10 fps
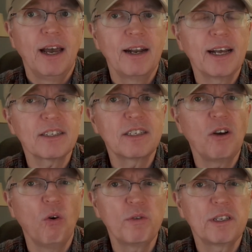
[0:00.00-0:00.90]
And that's
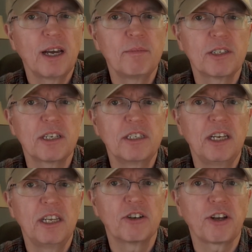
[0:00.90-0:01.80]
the only time in
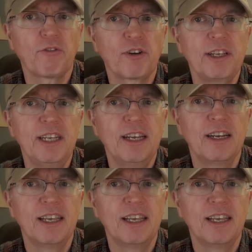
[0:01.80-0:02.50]
16 years I've really needed